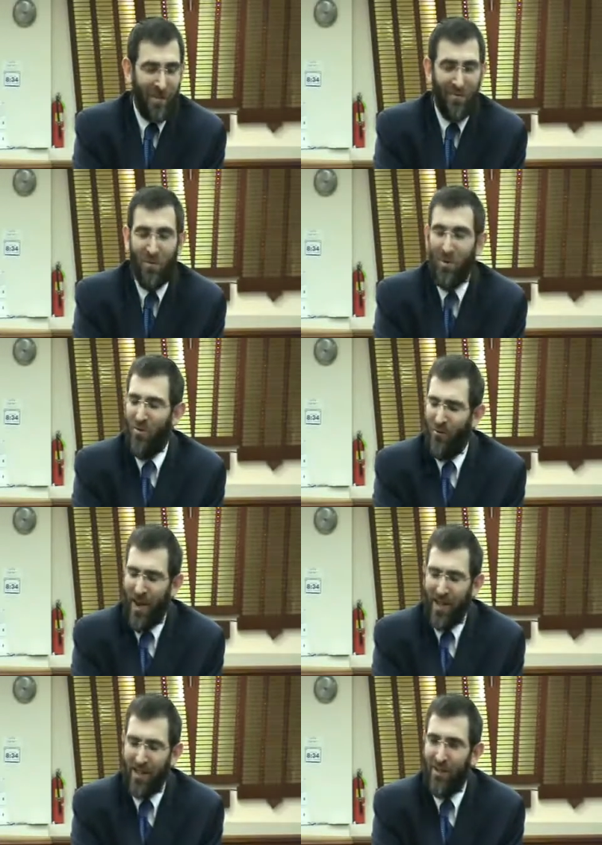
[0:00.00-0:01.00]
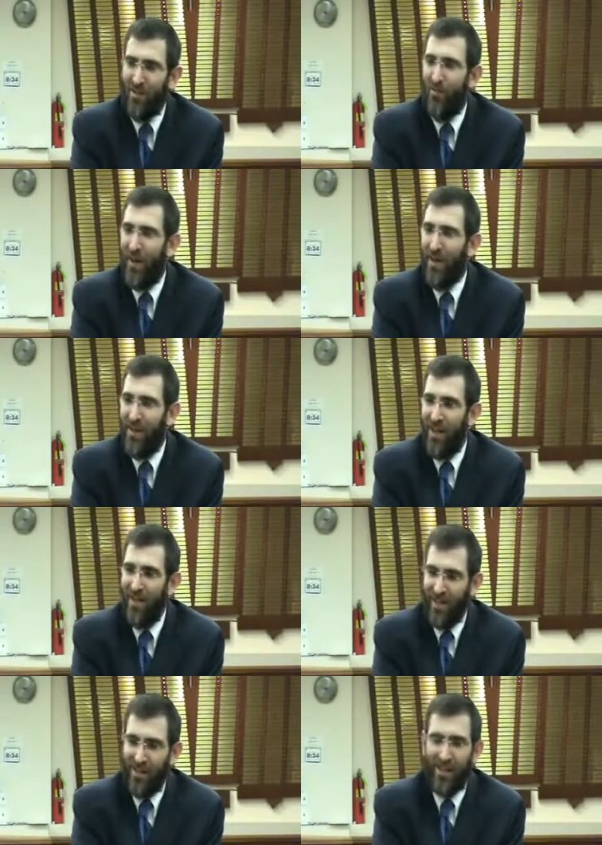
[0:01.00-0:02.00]
So when you fast, do you find
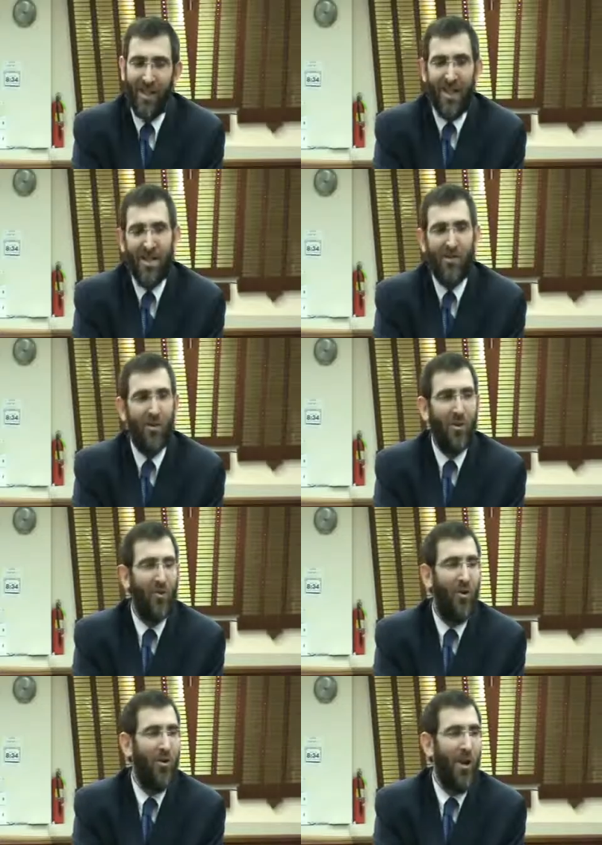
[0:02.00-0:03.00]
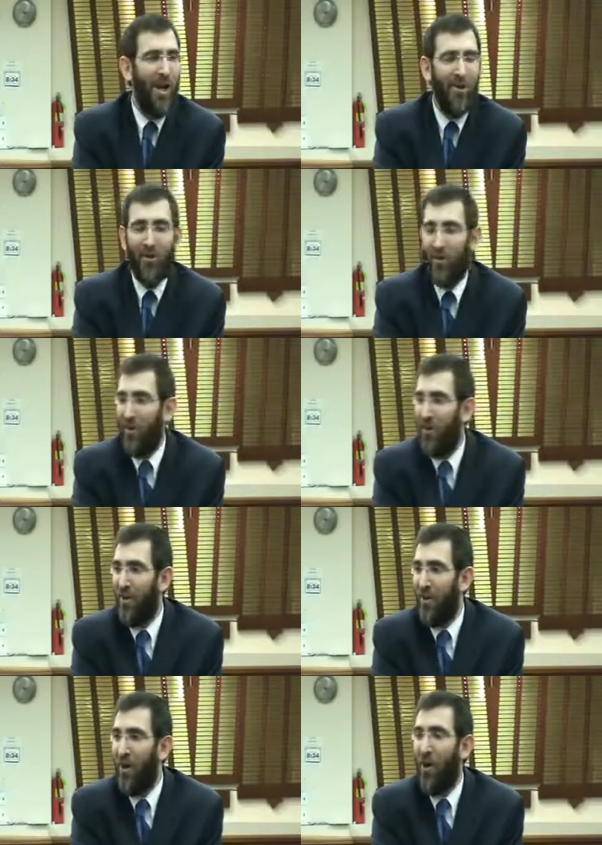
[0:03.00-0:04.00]
that it's easier to control your anger
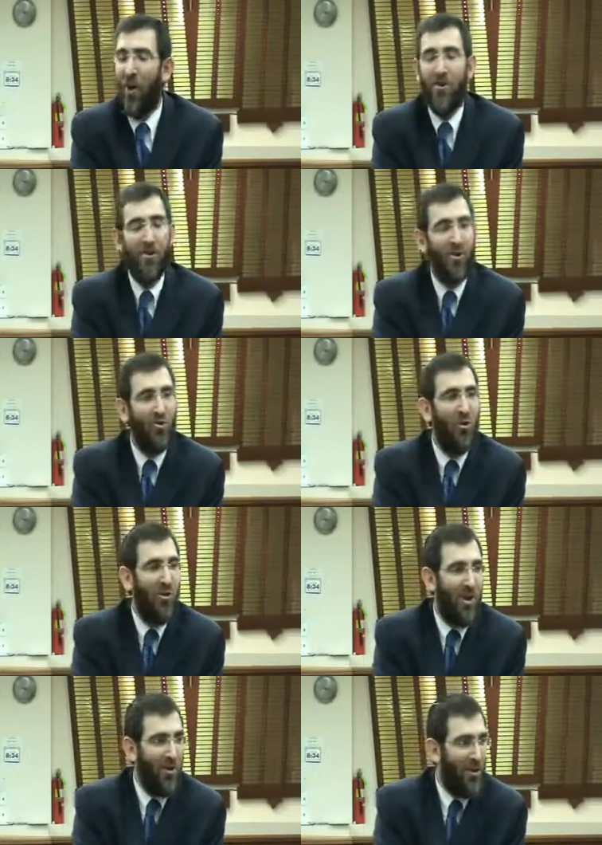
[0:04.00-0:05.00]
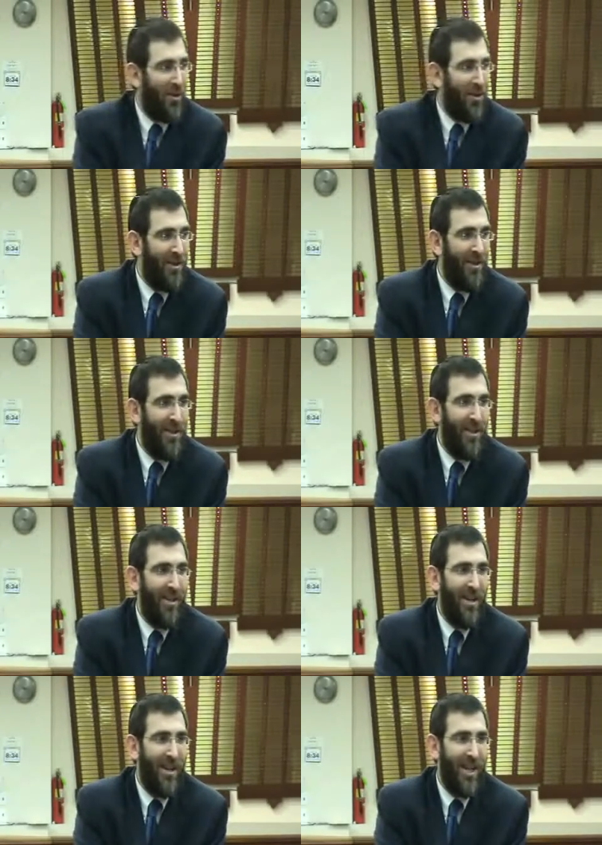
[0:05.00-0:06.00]
or harder to control your anger?
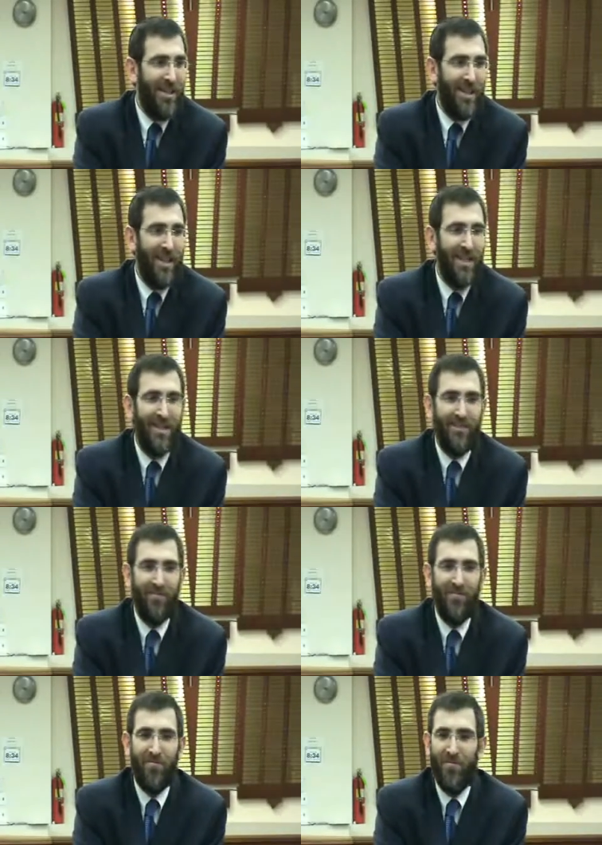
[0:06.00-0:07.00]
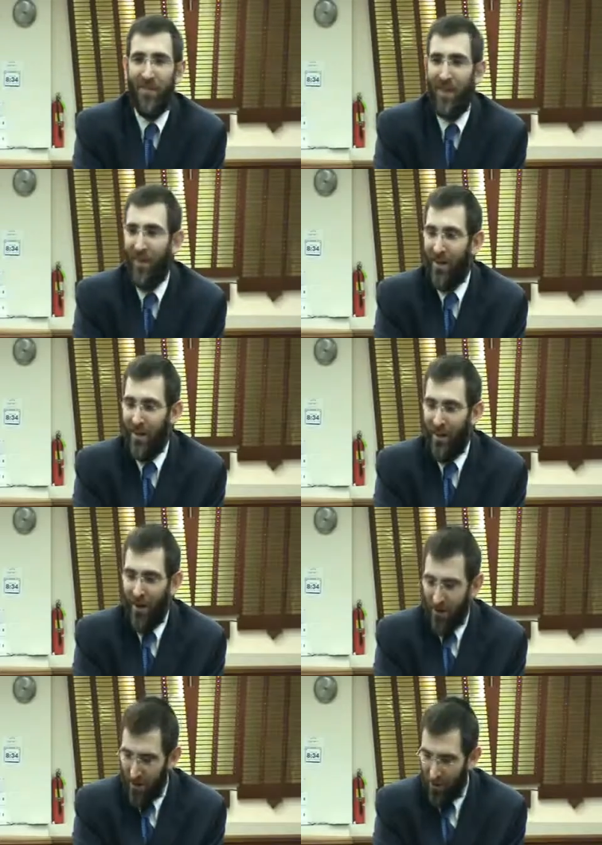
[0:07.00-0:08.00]
I said,
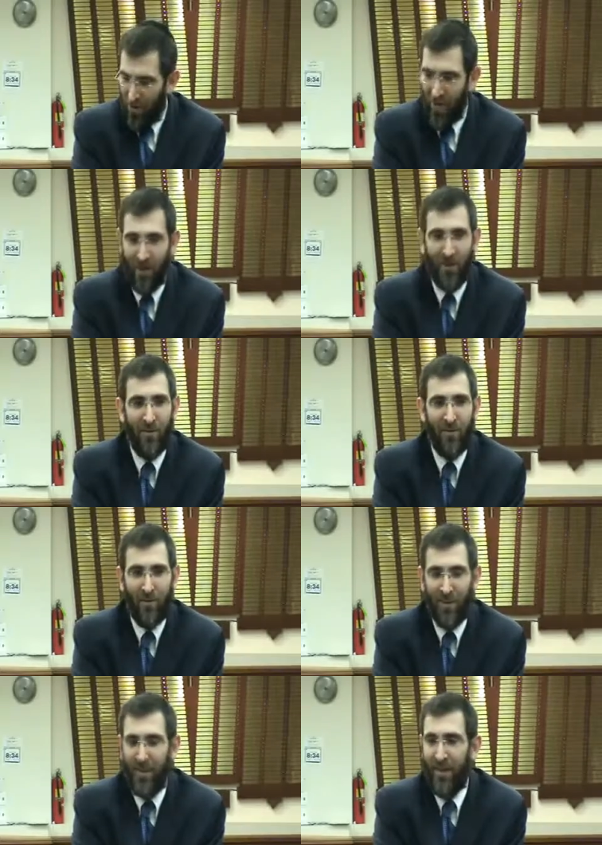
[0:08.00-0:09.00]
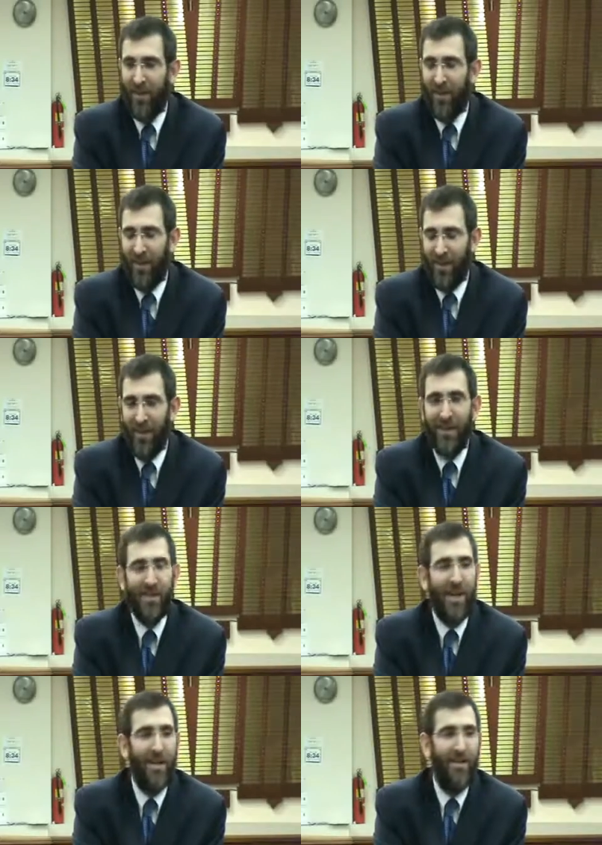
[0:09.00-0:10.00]
harder to control my anger.
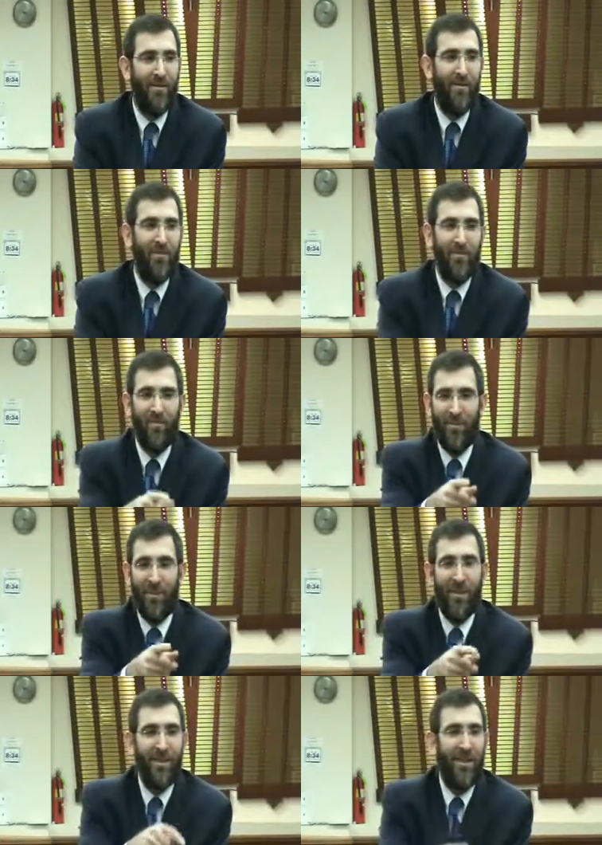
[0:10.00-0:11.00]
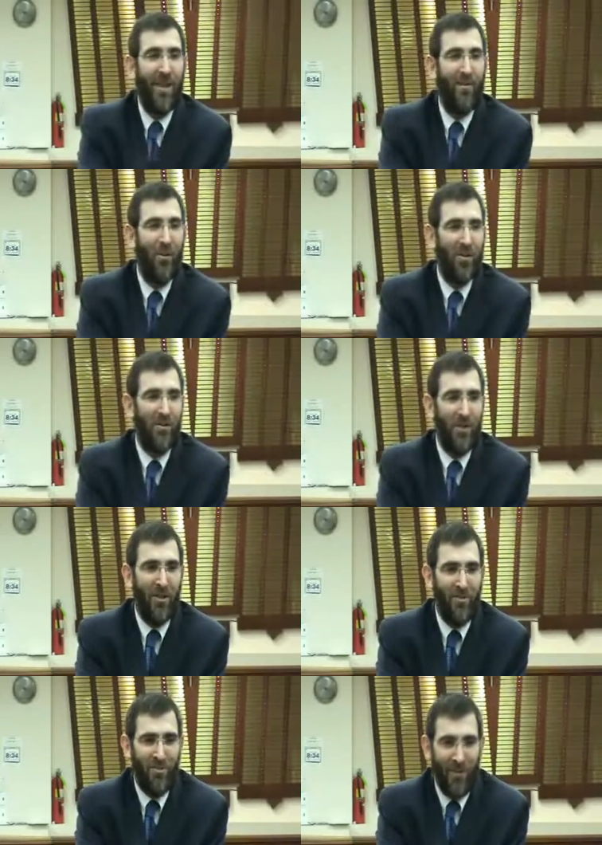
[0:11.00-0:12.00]
He said, get a bowl of cereal.